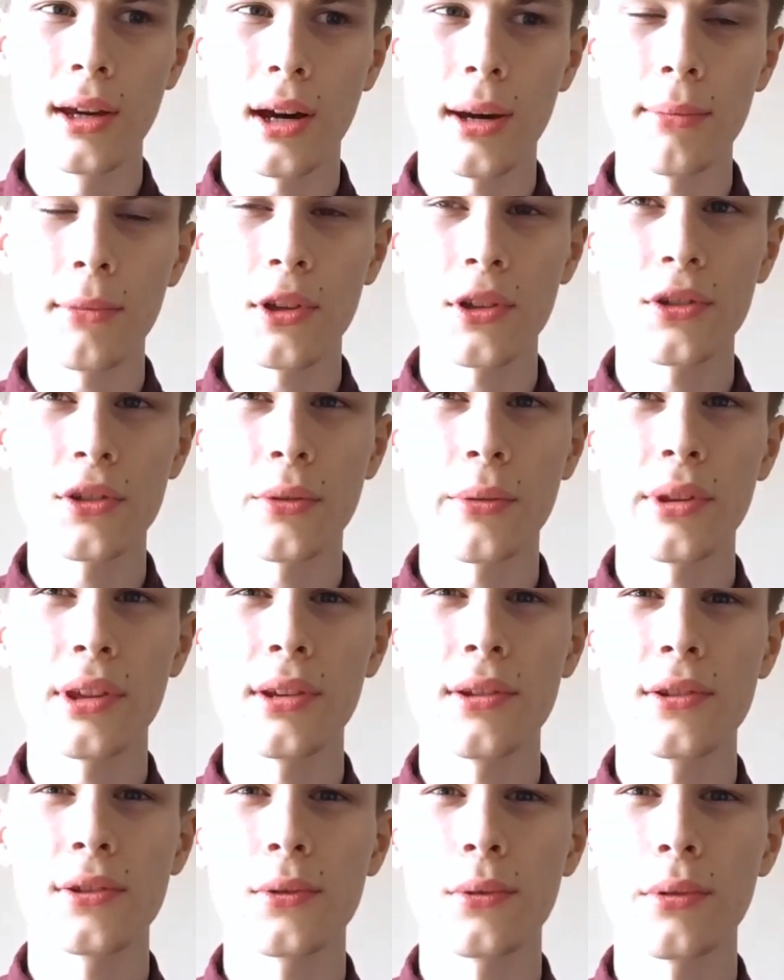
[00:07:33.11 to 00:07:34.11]
I'm not sure
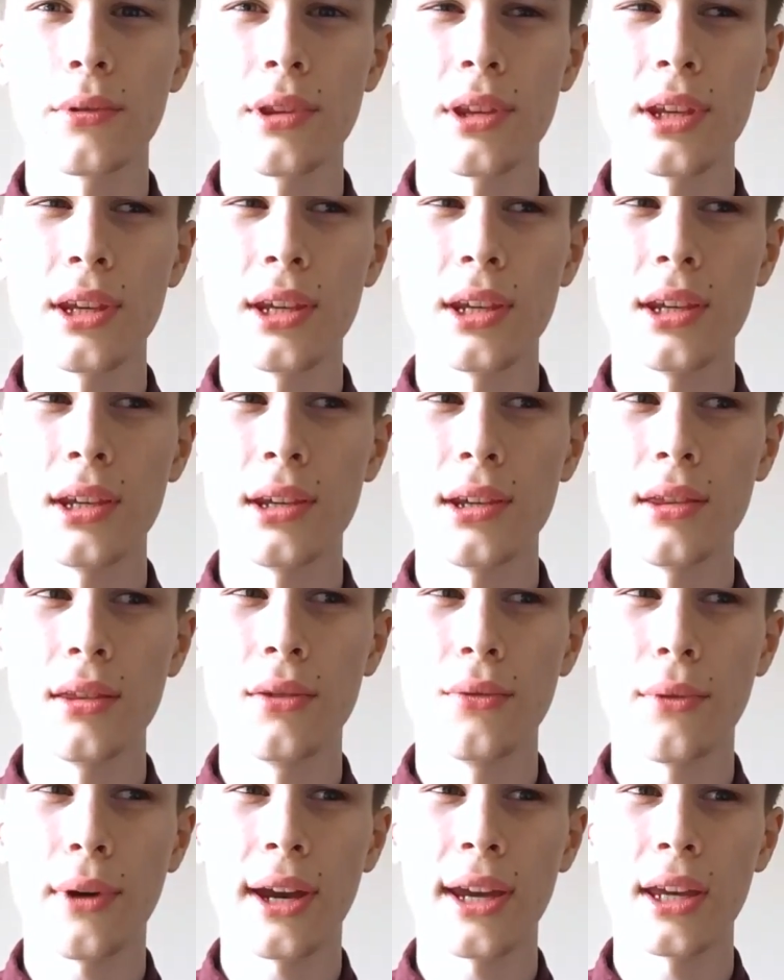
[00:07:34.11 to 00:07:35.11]
whether you saw the
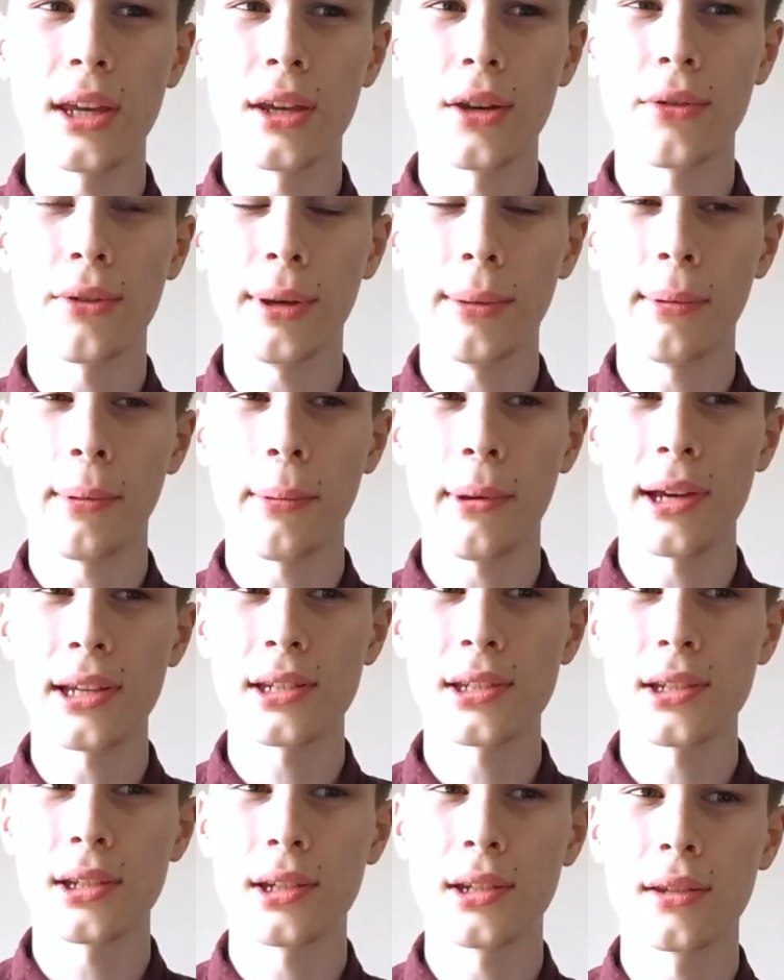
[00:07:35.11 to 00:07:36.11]
Rake
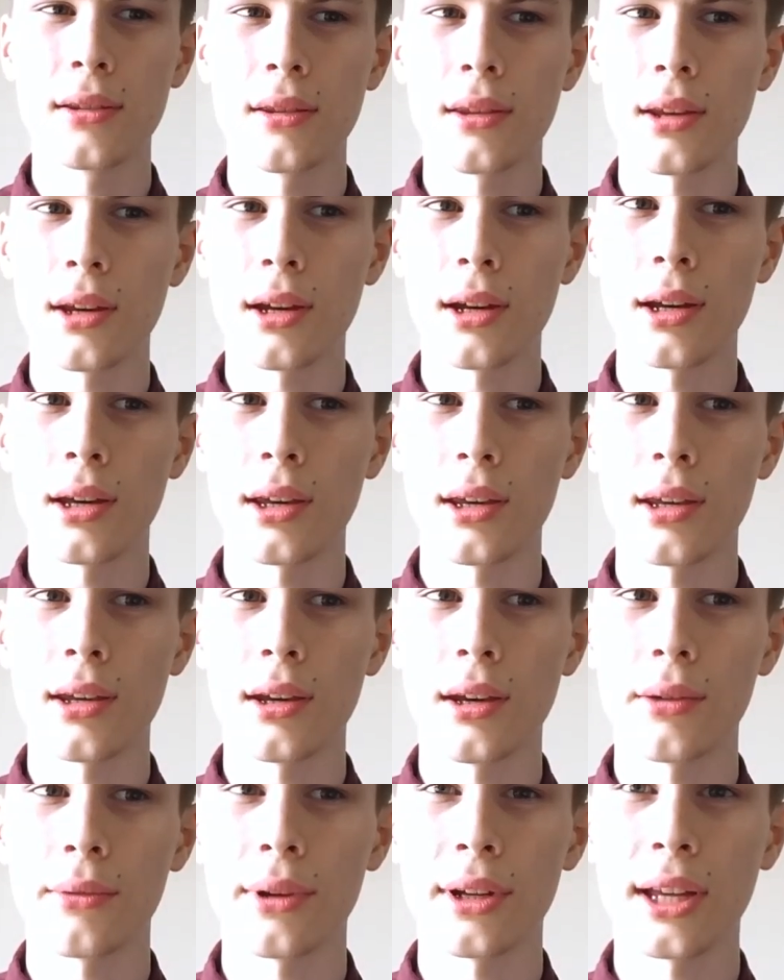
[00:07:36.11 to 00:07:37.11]
creepypasta that
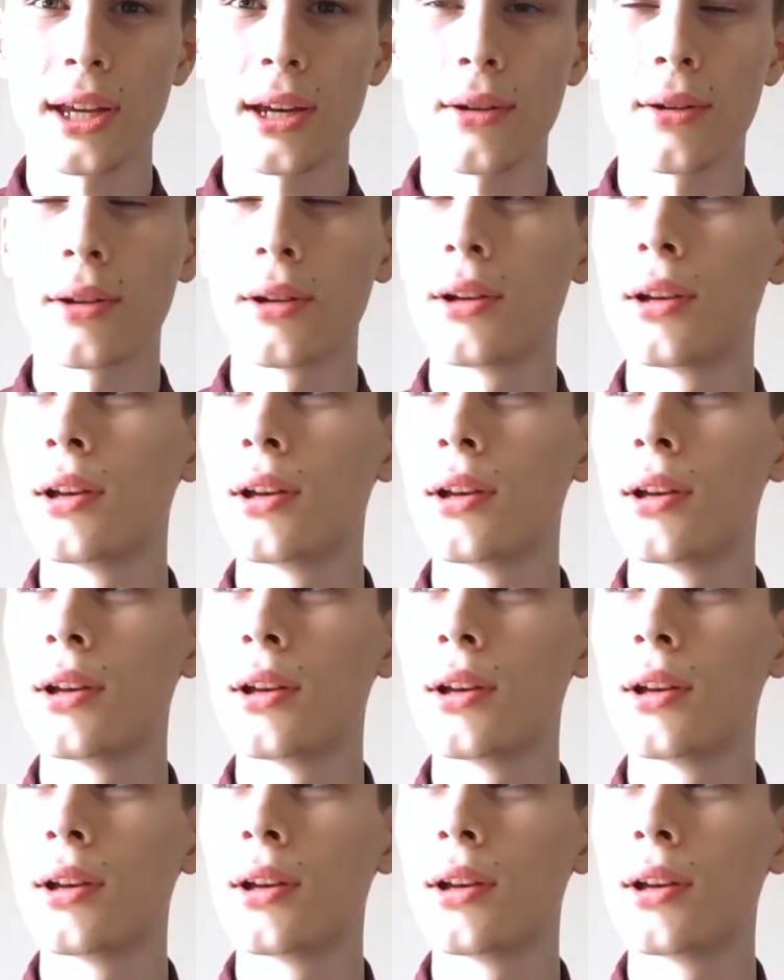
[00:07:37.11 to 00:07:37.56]
I read out.